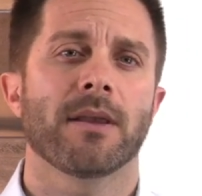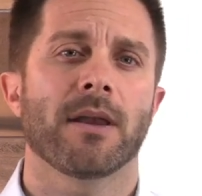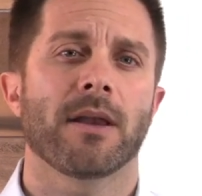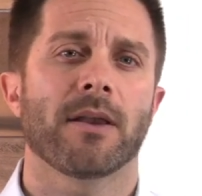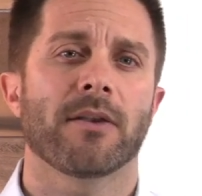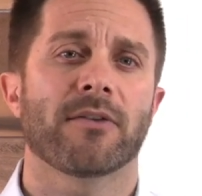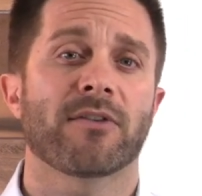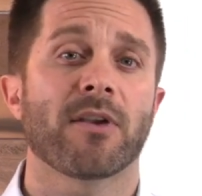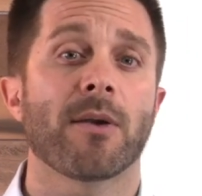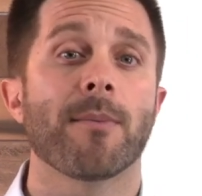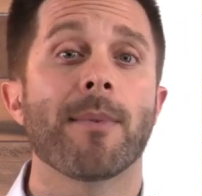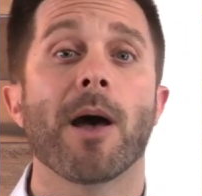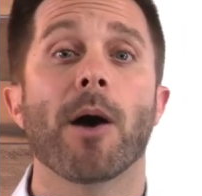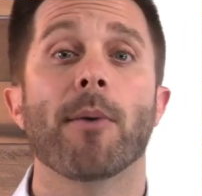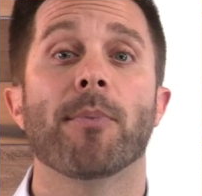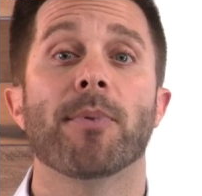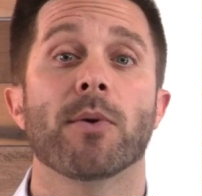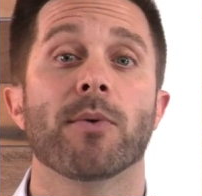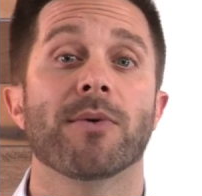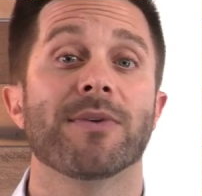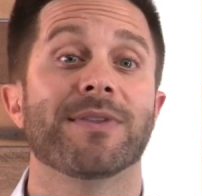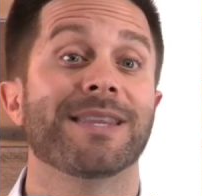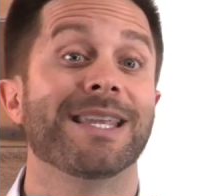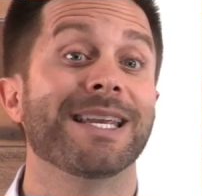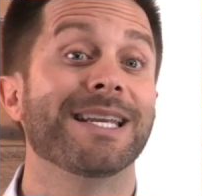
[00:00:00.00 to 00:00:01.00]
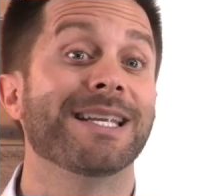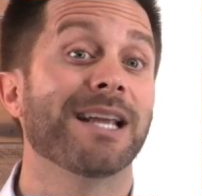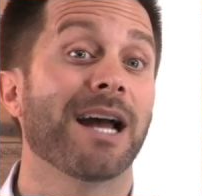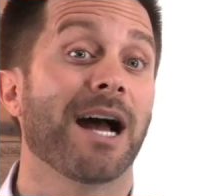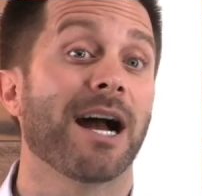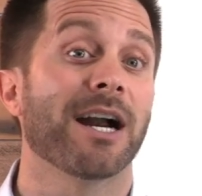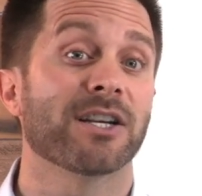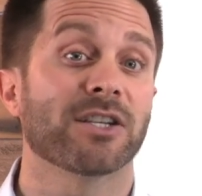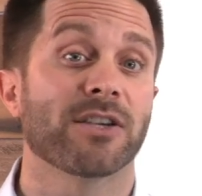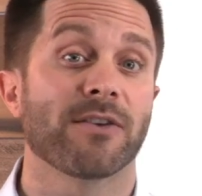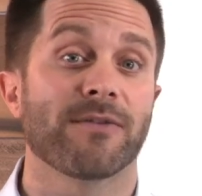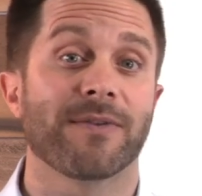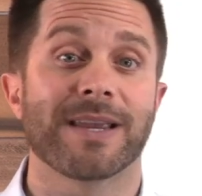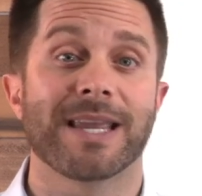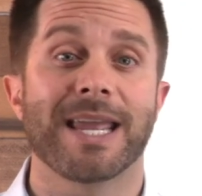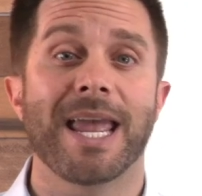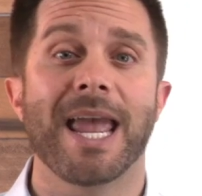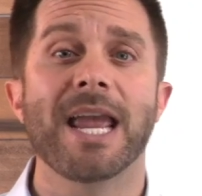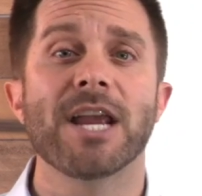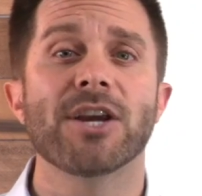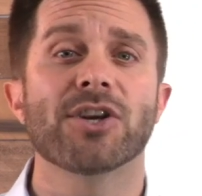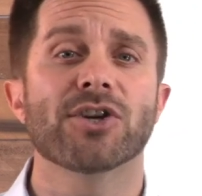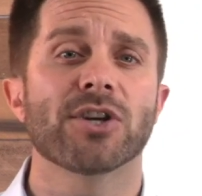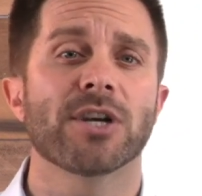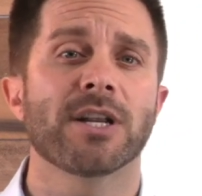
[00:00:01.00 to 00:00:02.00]
Uh, some help you with
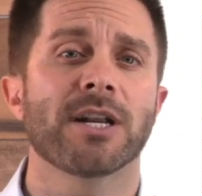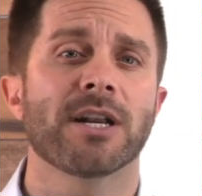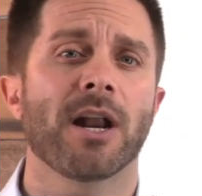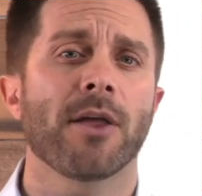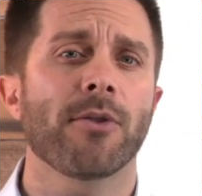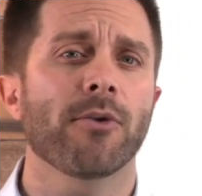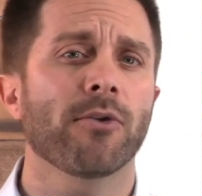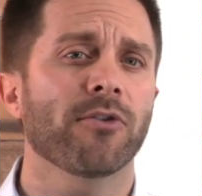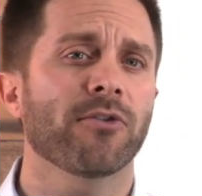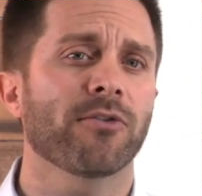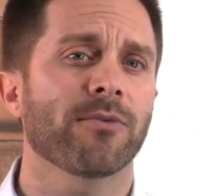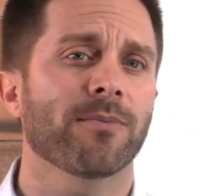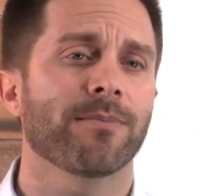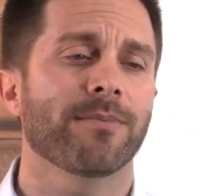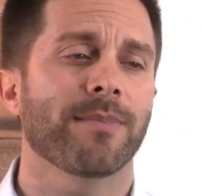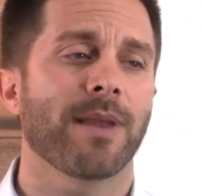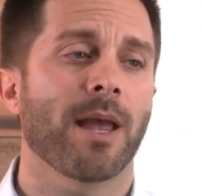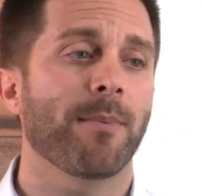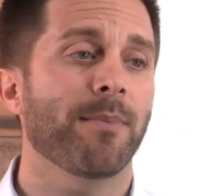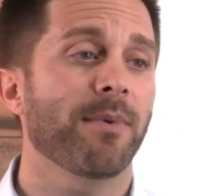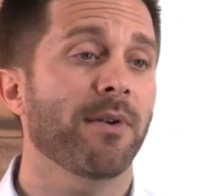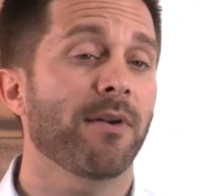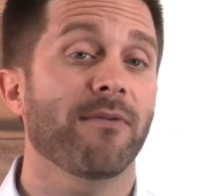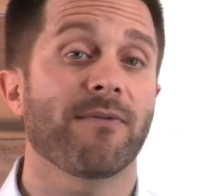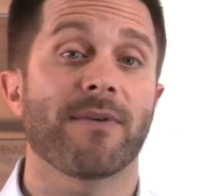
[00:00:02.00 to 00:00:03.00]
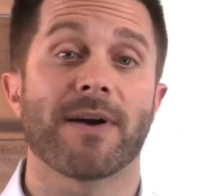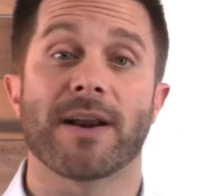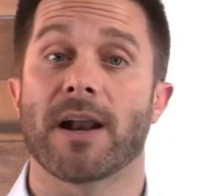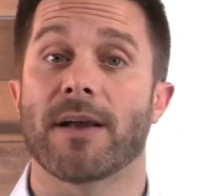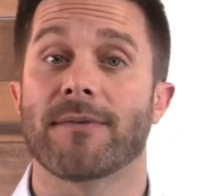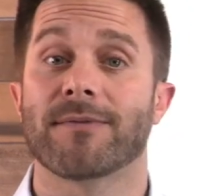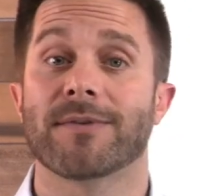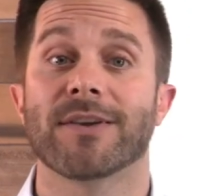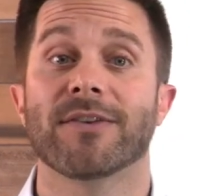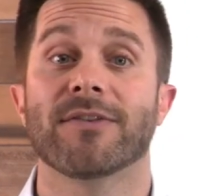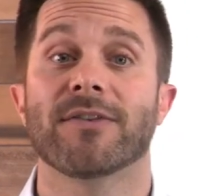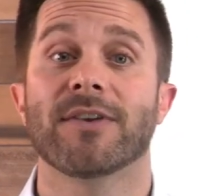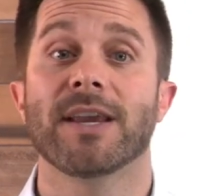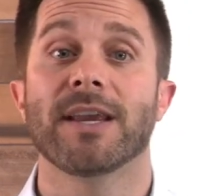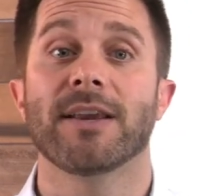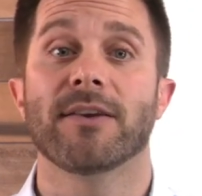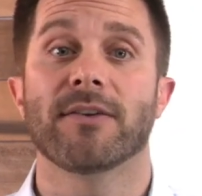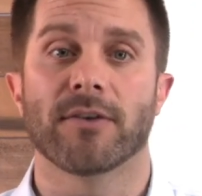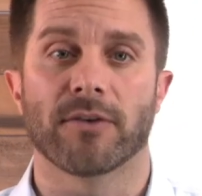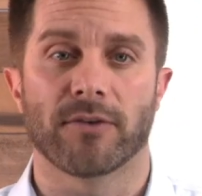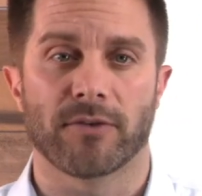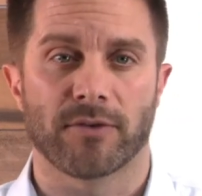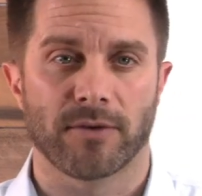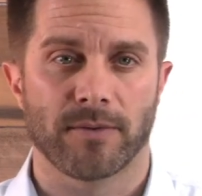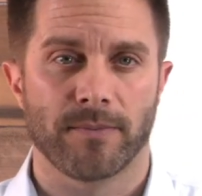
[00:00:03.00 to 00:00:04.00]
detoxification, and others help you to fight off
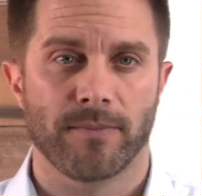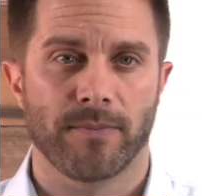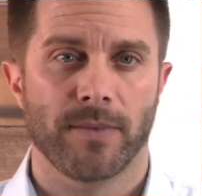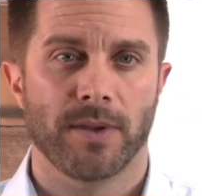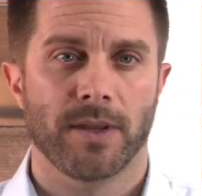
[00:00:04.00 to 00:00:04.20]
diseases.